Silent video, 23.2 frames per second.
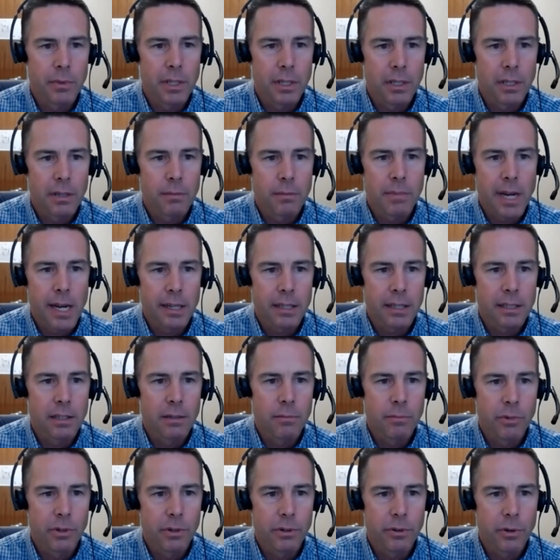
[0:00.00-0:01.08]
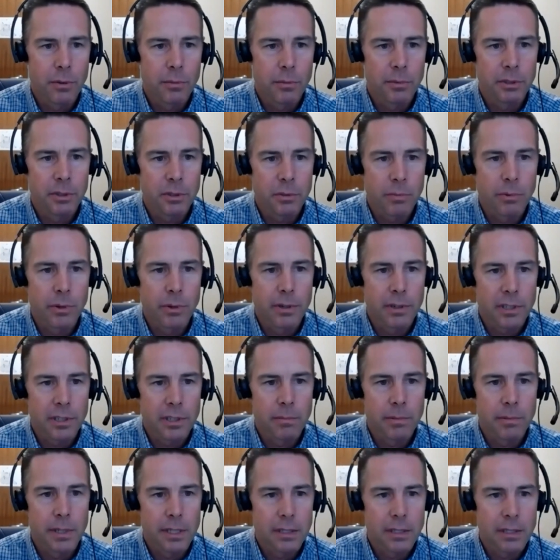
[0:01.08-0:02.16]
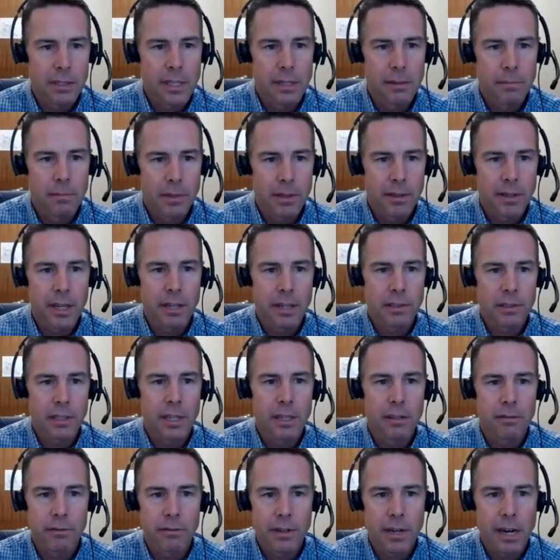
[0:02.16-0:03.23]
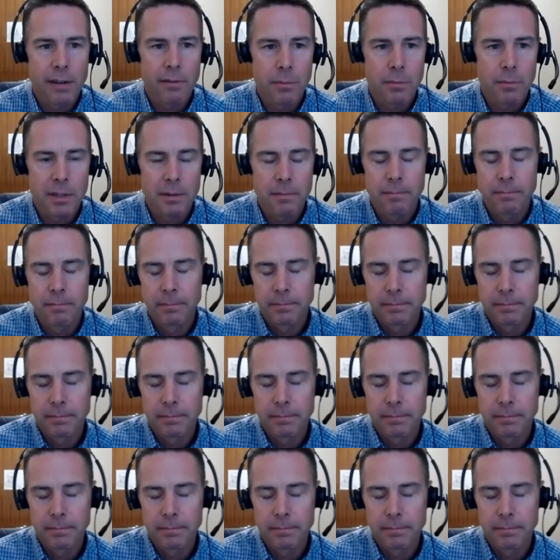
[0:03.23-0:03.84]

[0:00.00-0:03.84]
we can get back into more normal sports. But, uh, but thanks again for having me.